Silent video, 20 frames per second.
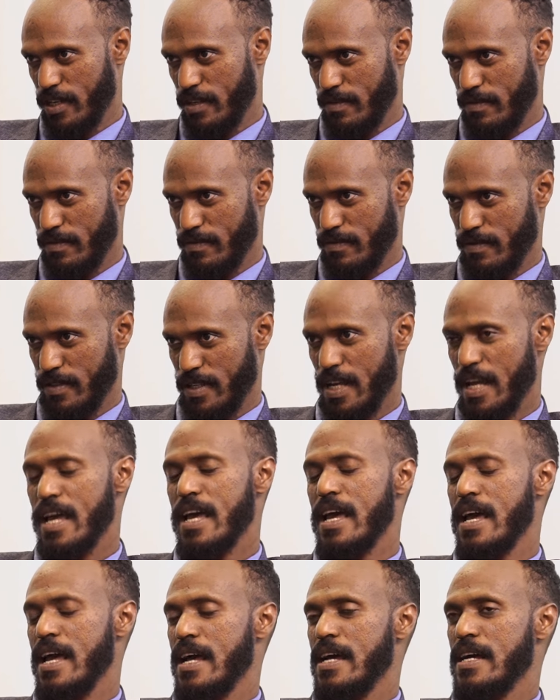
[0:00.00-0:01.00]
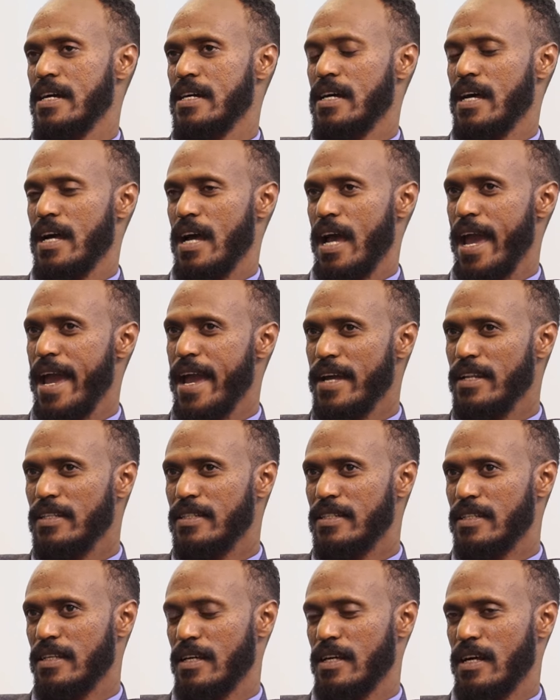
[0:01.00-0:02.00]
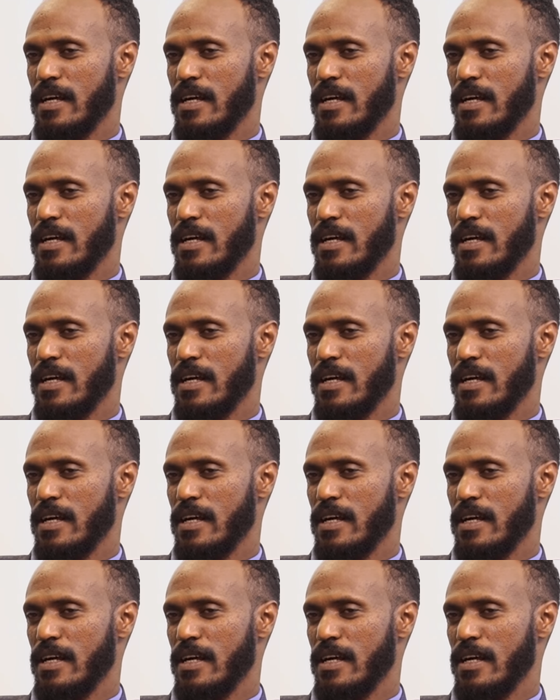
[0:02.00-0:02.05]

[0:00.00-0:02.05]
So reading. Okay. And